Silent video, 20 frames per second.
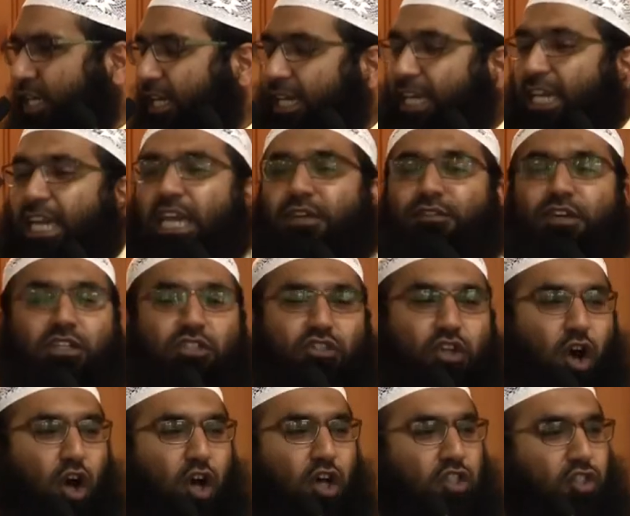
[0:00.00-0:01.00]
He even
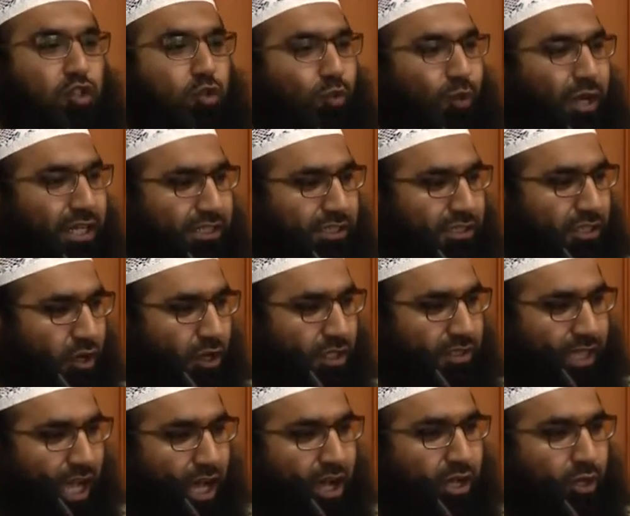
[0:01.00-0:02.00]
knows what
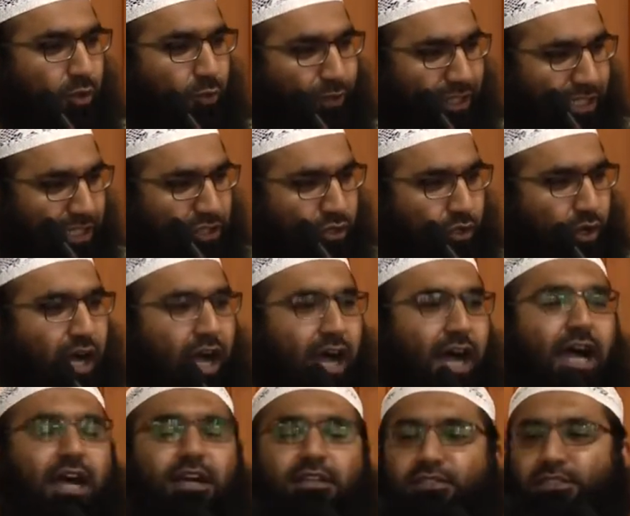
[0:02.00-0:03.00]
goes on within your
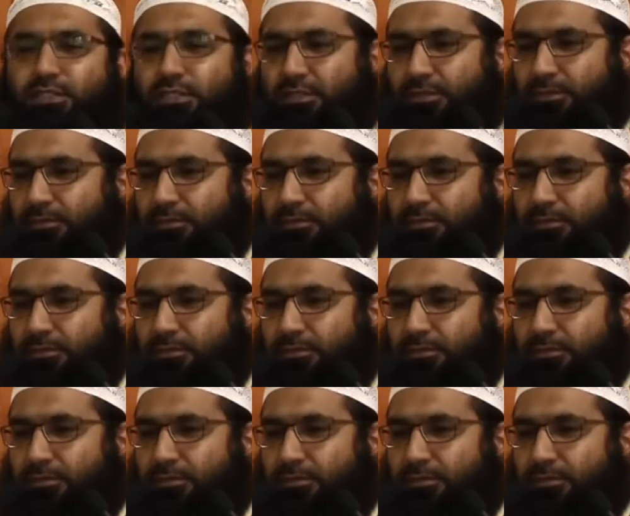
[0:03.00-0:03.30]
heart.